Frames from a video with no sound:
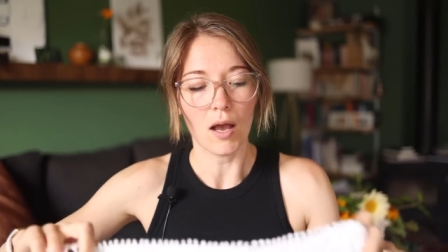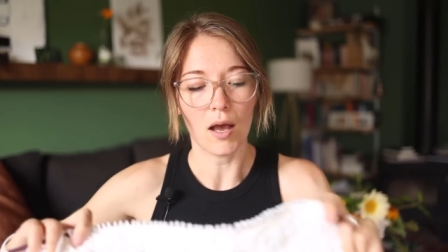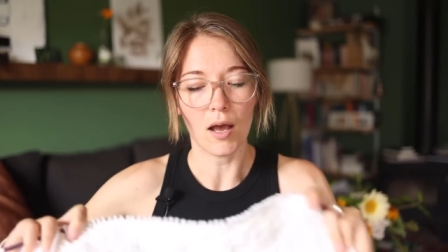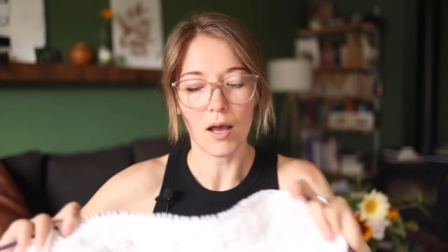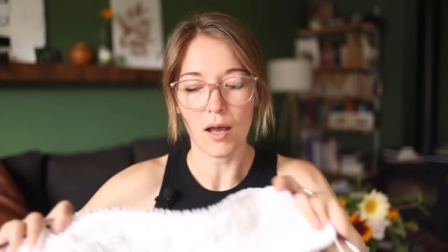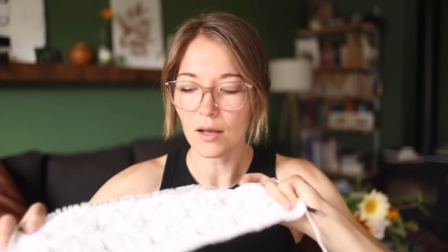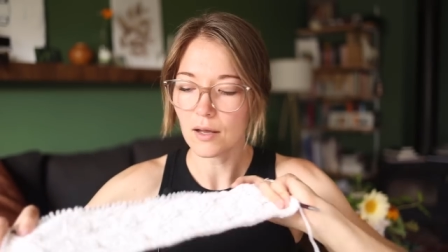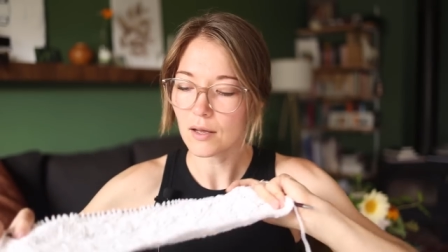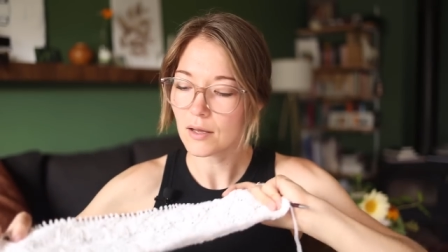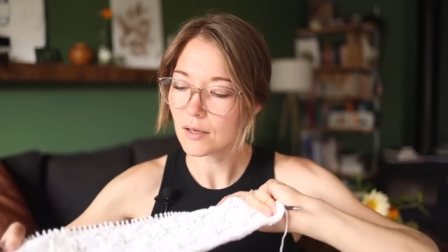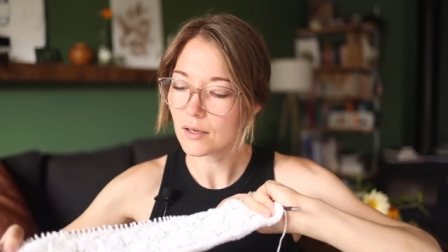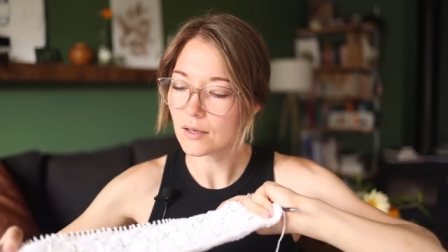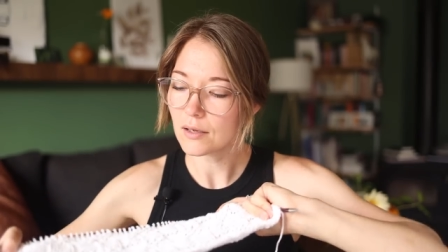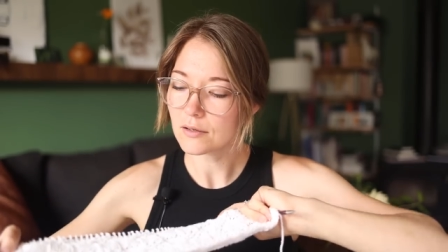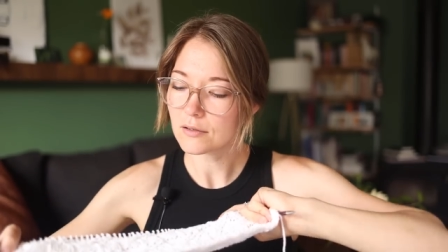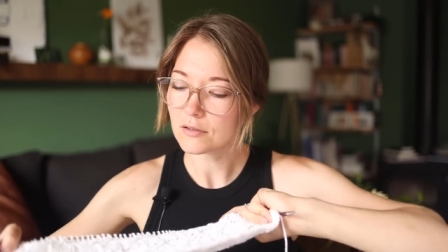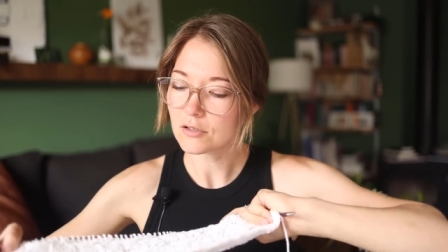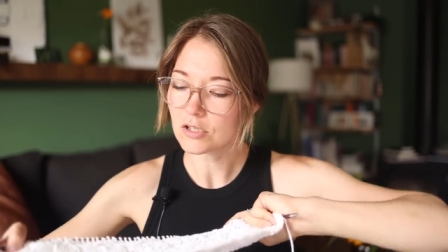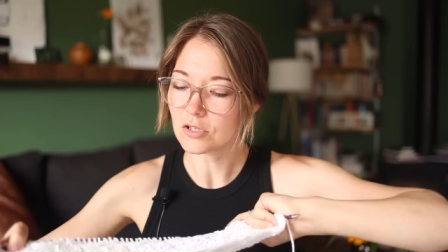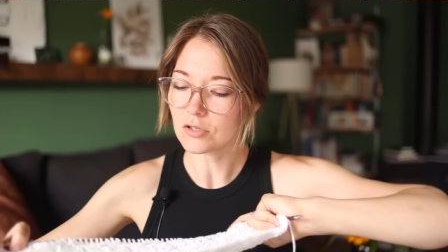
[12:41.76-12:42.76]

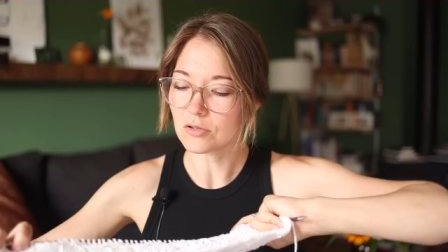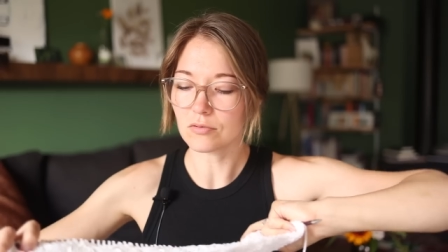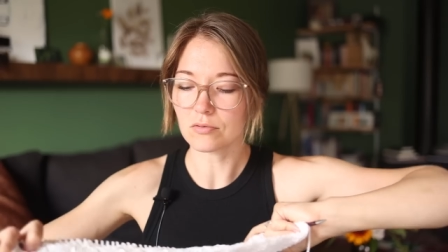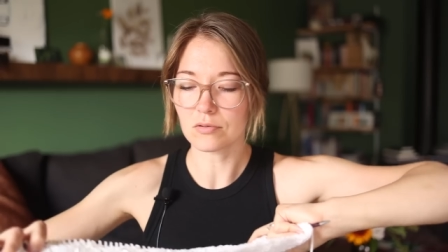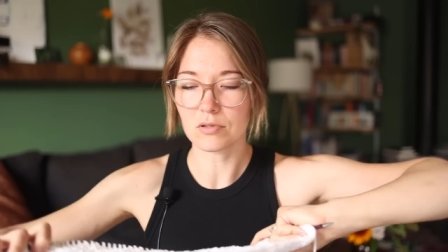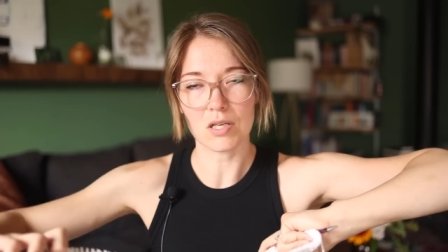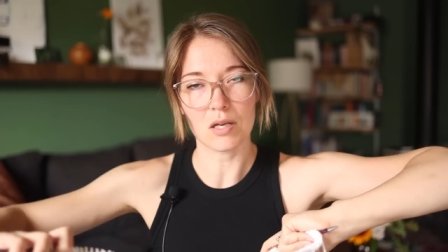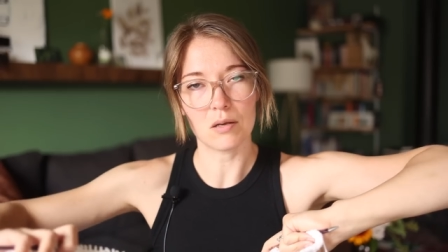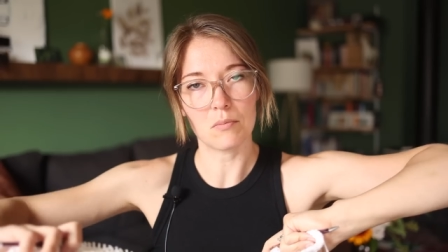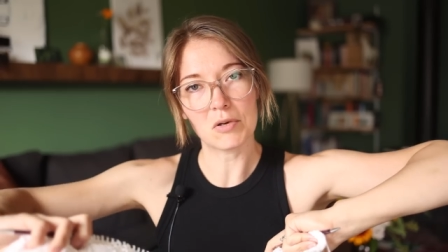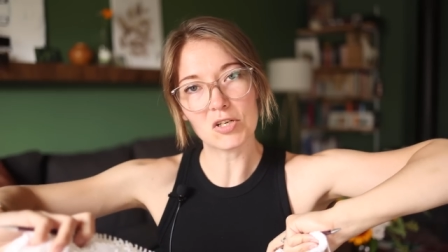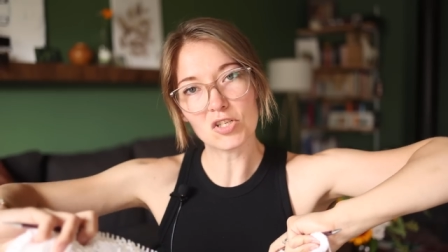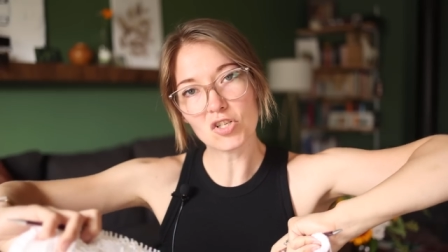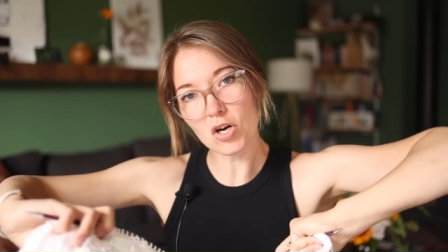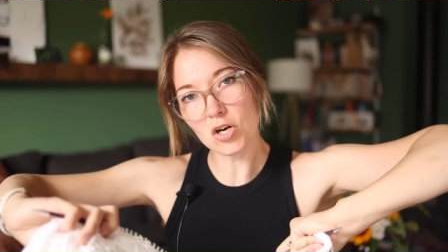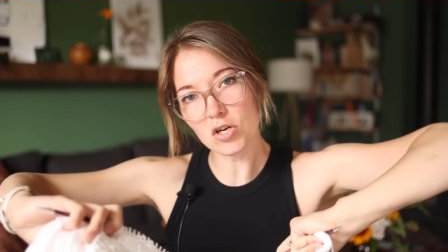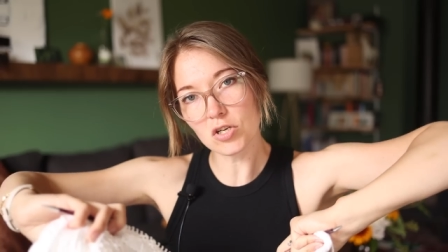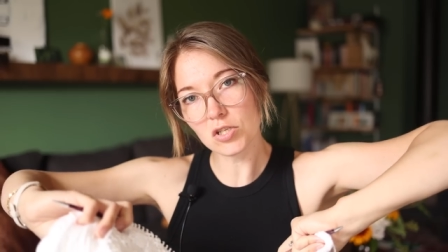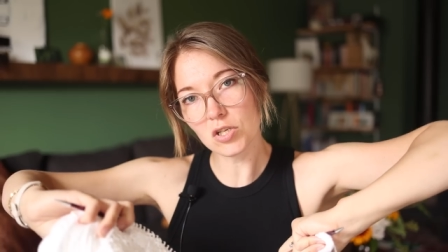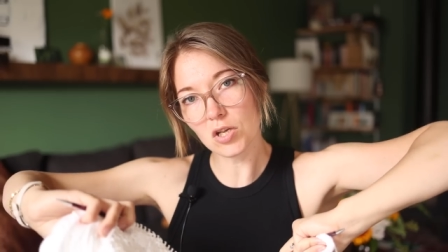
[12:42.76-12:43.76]
uh, to set my
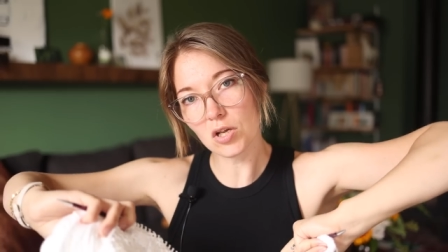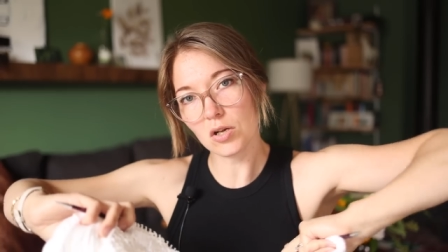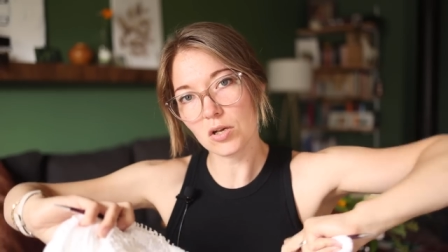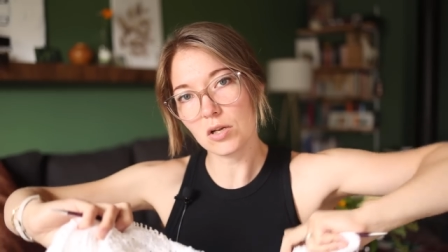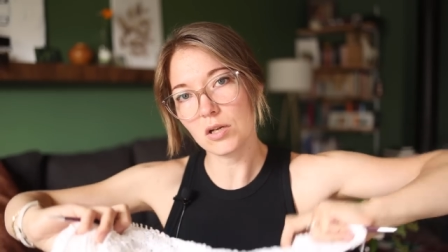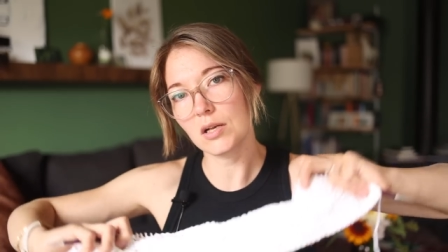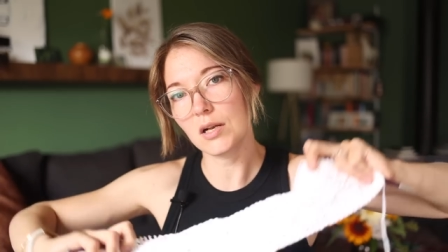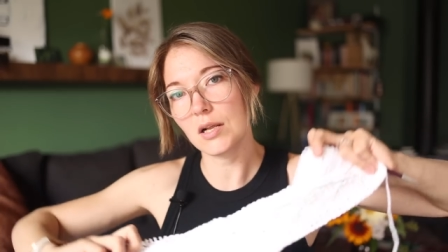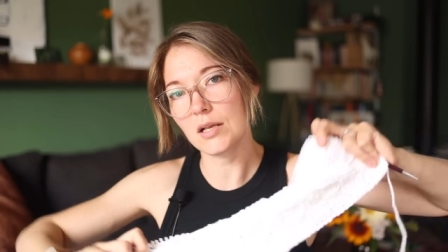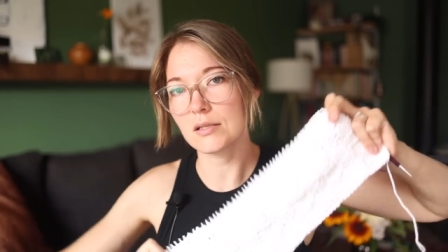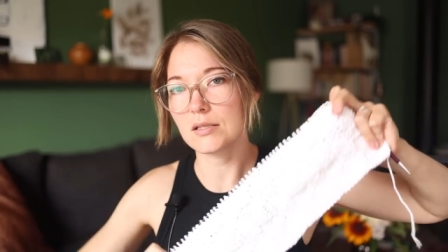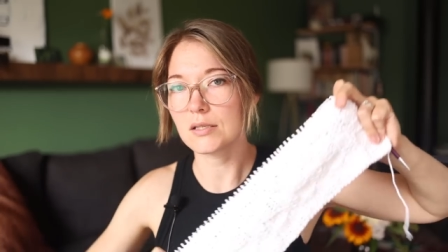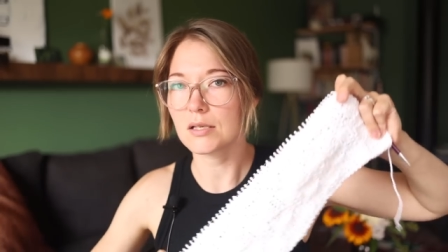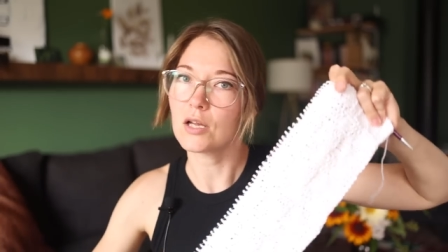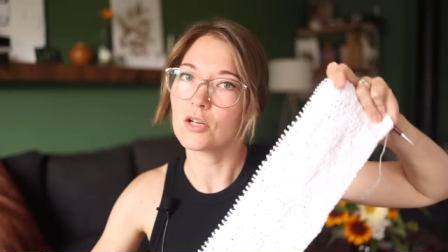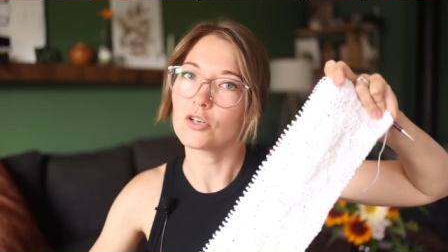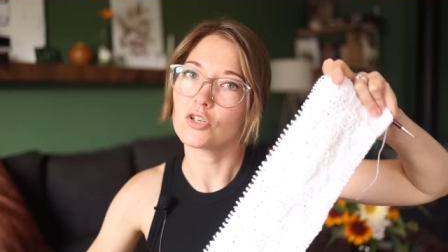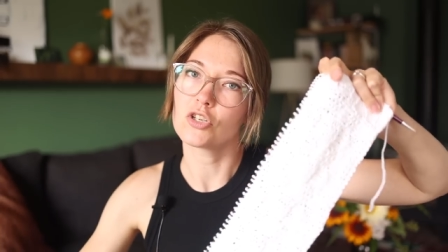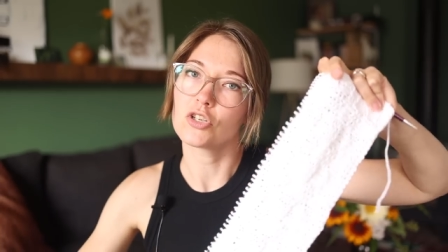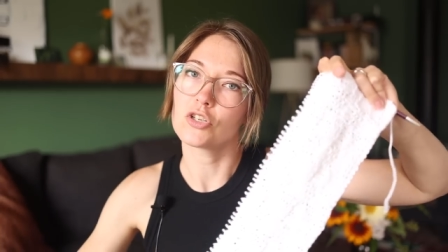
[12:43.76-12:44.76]
jars on and
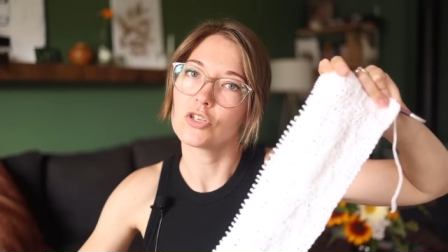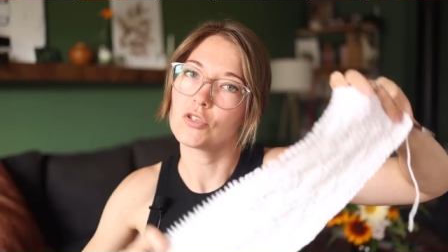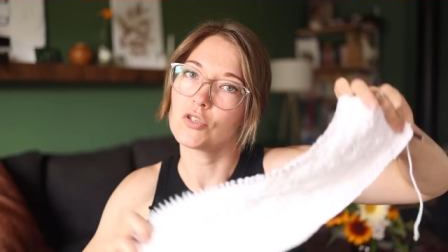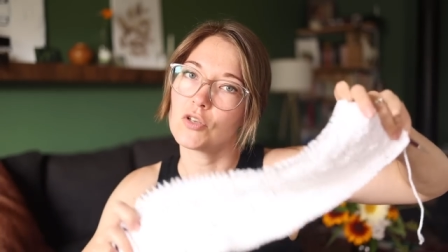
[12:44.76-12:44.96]
such.